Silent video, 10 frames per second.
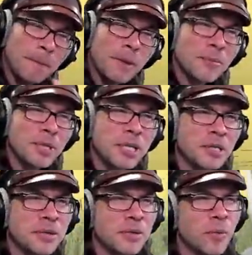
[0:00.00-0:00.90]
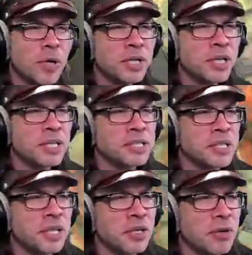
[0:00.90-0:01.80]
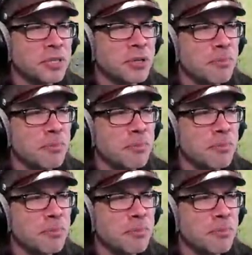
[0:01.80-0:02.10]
I mean, what can I say? There was a